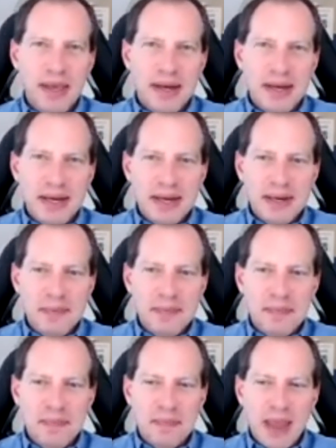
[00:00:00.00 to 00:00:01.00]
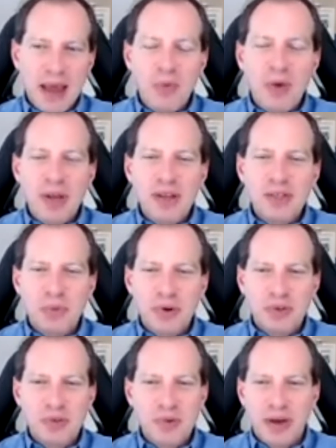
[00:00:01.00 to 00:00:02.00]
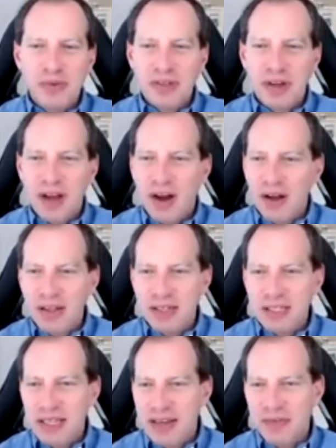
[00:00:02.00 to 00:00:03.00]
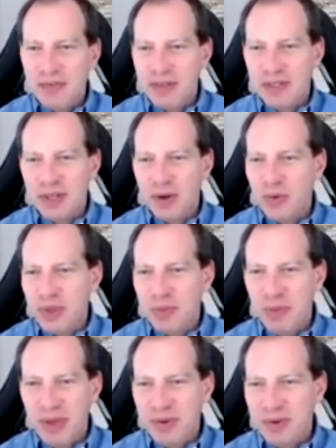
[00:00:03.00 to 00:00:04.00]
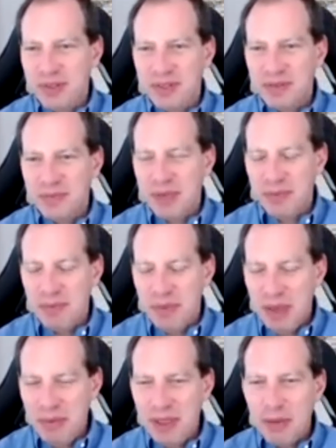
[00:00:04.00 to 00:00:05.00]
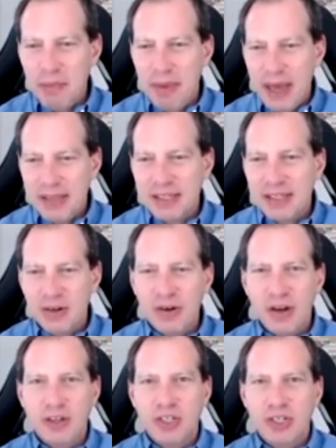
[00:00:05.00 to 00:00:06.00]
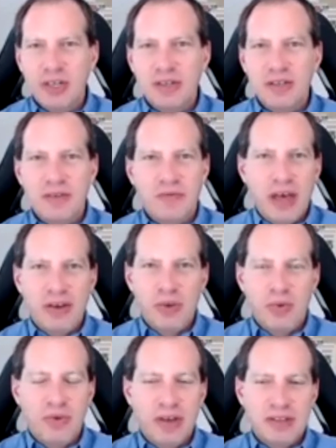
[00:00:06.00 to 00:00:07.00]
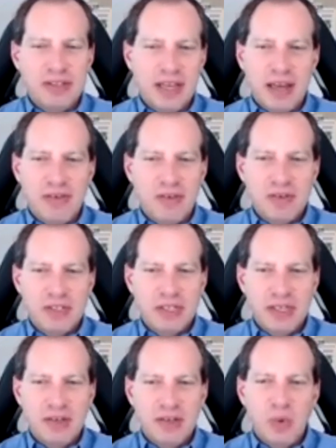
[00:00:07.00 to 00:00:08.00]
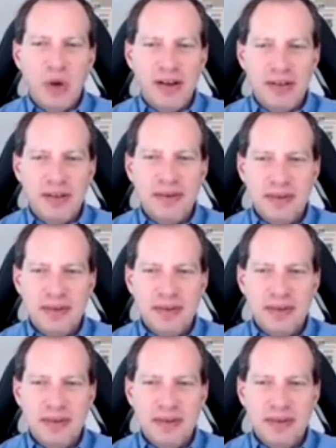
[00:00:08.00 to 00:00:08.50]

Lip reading: I read his books when I was in college. They definitely stuck with me. It was maybe the best introduction to value investing I've ever seen as well.